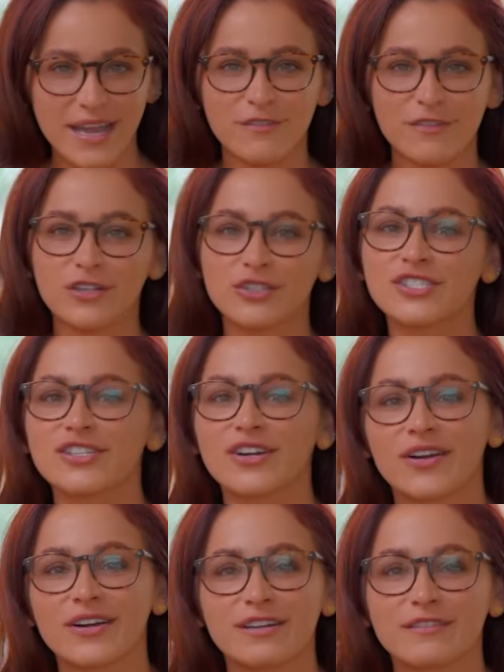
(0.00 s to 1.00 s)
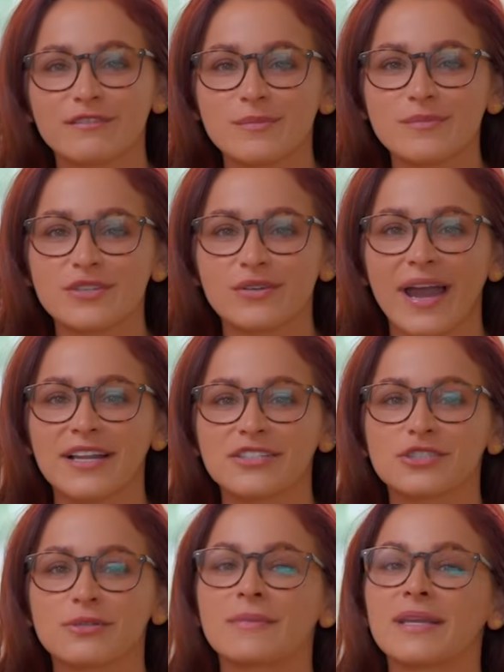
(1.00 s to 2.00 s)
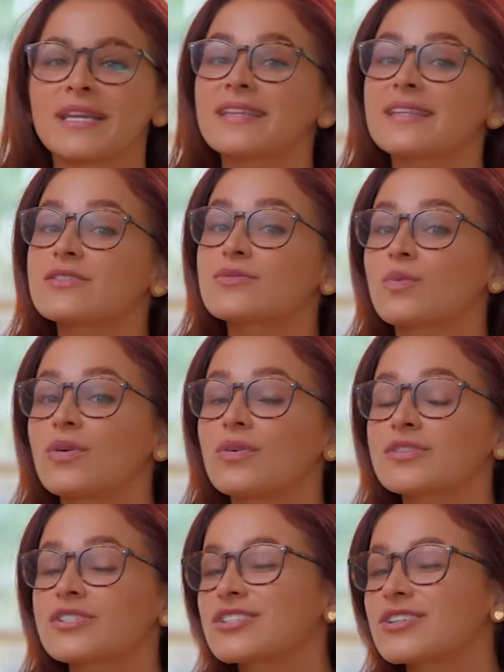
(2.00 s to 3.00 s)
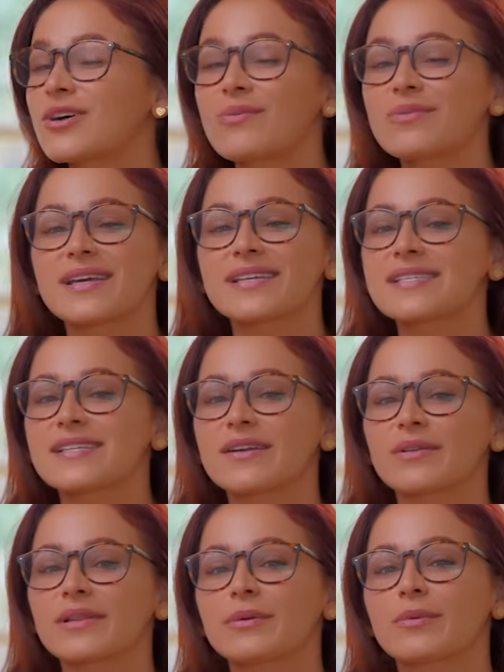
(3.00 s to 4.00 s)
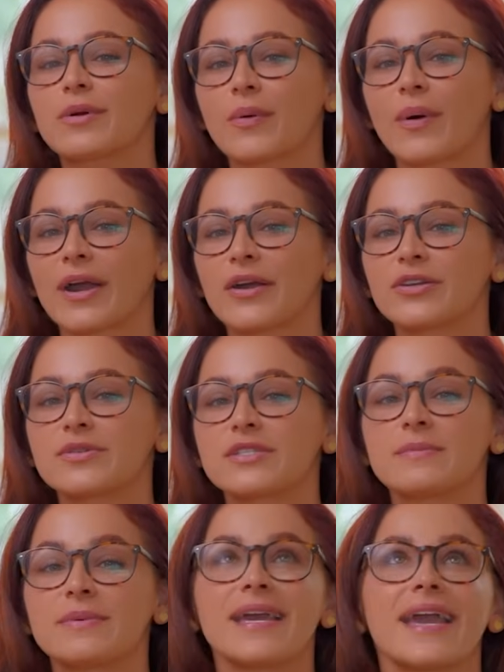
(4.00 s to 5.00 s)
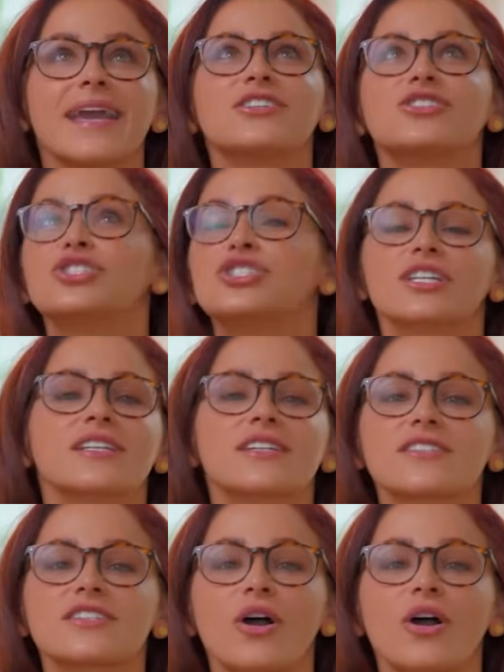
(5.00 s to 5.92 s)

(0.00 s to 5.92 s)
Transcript: if you're starting from scratch, many of these roles don't necessarily require you to be a genius